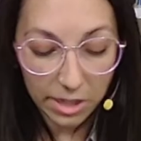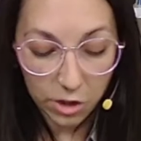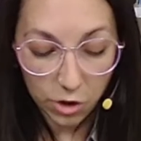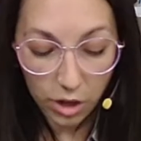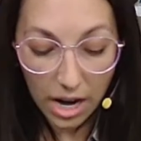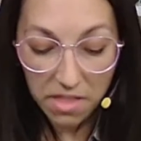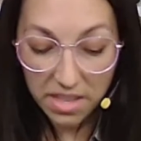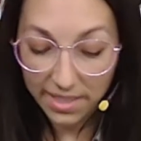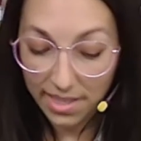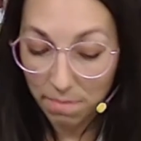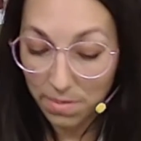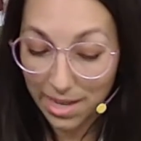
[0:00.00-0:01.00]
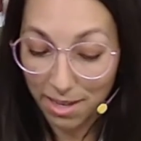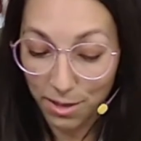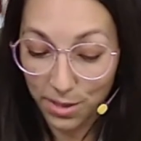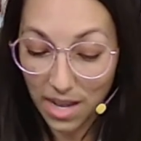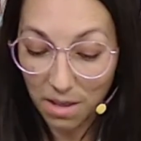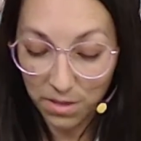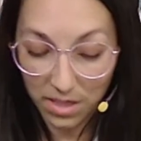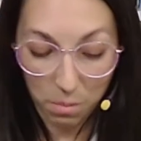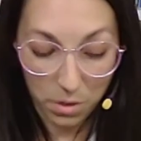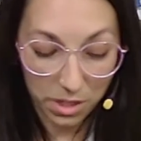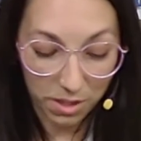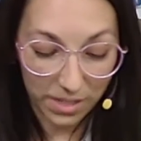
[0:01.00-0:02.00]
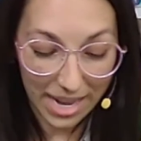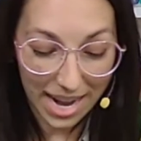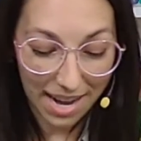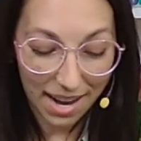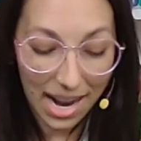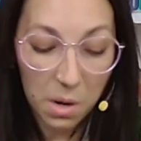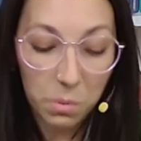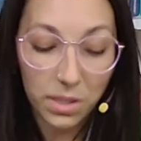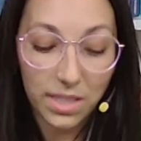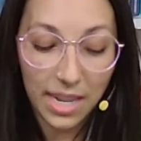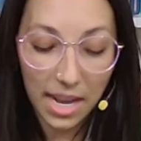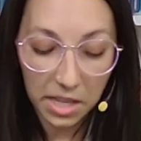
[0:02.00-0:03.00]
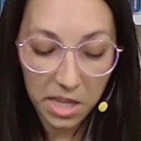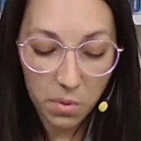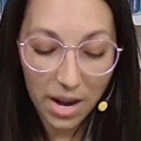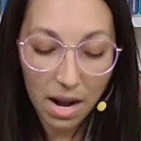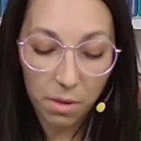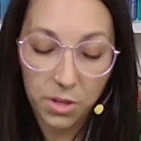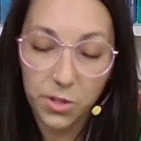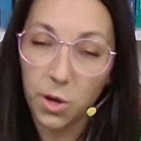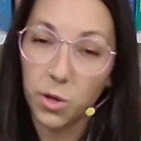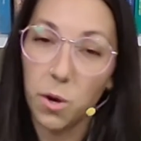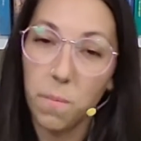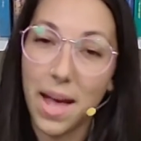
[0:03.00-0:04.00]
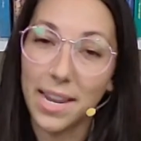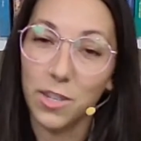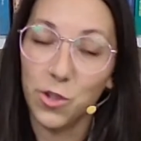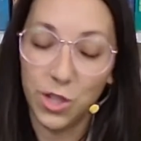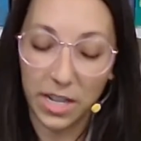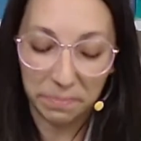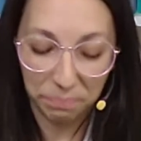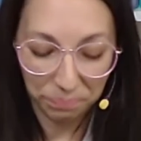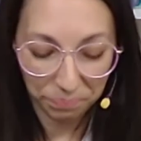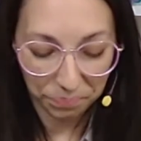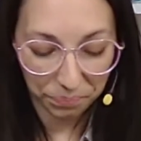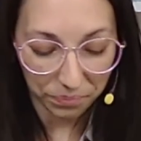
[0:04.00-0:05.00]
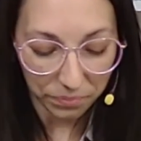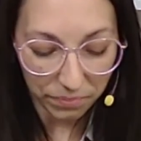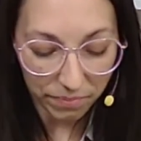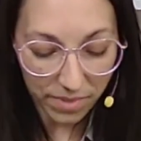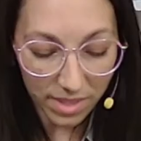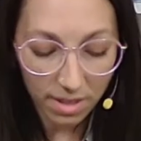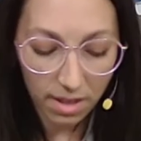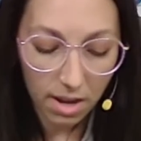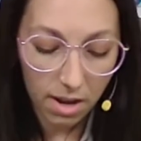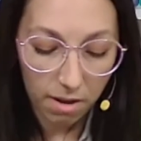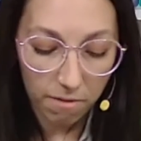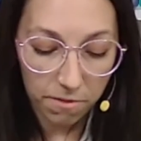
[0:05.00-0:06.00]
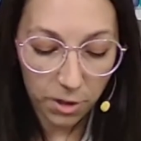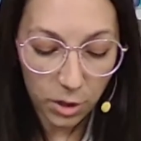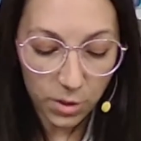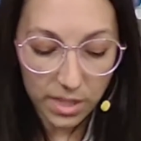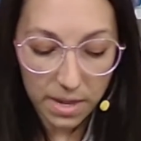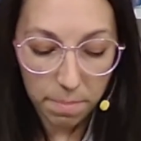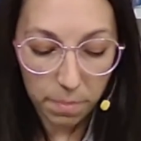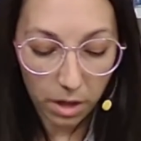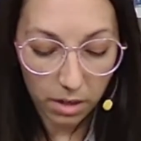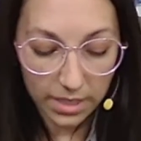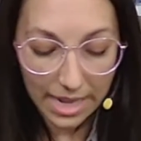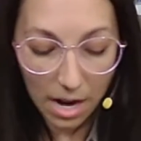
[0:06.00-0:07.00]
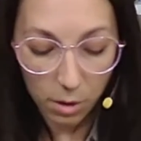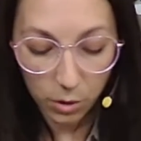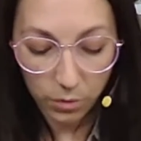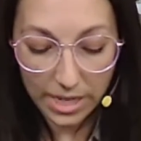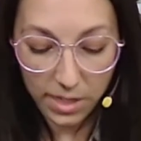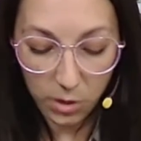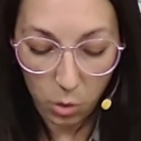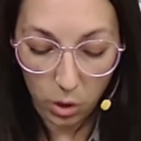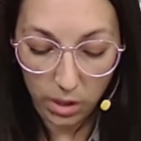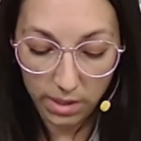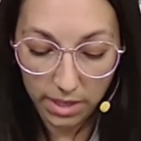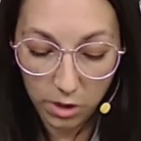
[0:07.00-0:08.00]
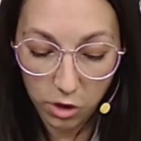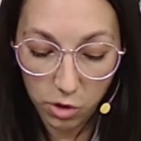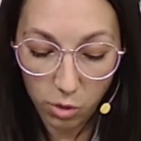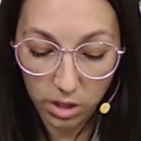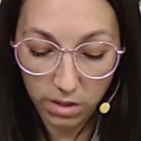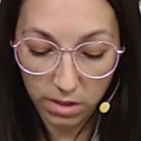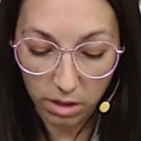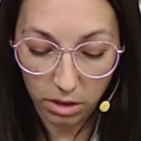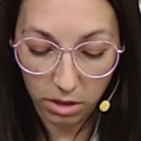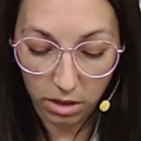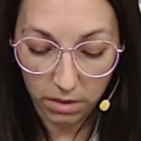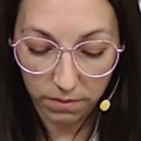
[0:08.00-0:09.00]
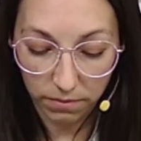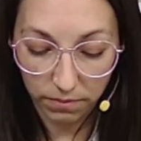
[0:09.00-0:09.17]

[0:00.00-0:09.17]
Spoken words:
try the same thing yourself some winter day, I will tell you how the Dodo managed it. First, it marked out a race course in a short circle.